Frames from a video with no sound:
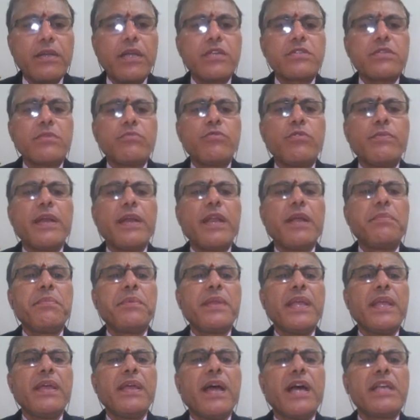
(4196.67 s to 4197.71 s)
Torsion moment
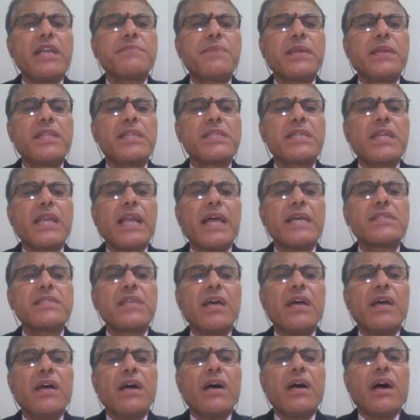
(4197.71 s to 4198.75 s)
MT as per this class
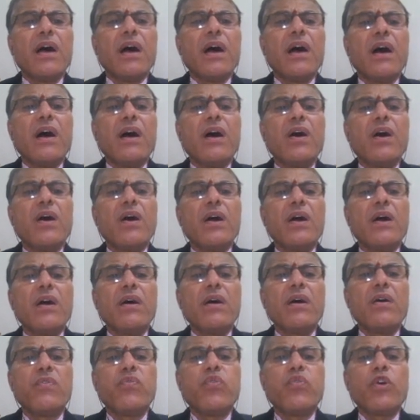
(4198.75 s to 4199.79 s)

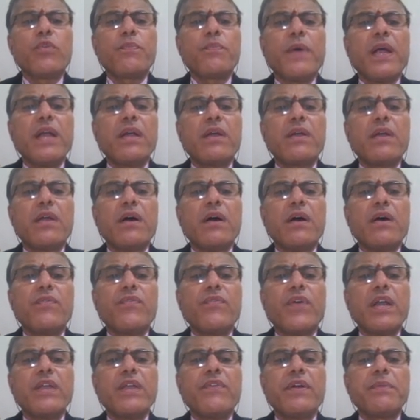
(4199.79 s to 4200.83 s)

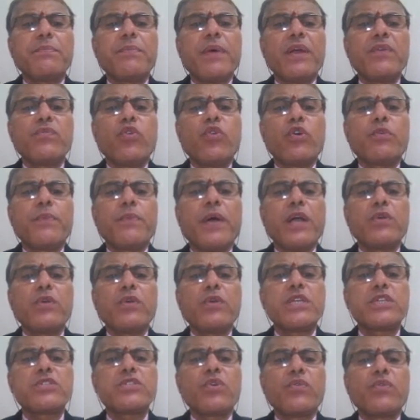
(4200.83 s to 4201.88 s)
41.4.2
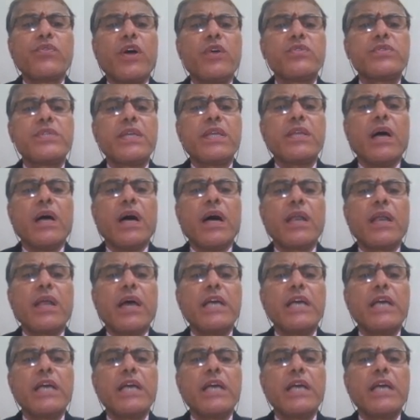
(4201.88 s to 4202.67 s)
just now we have seen, or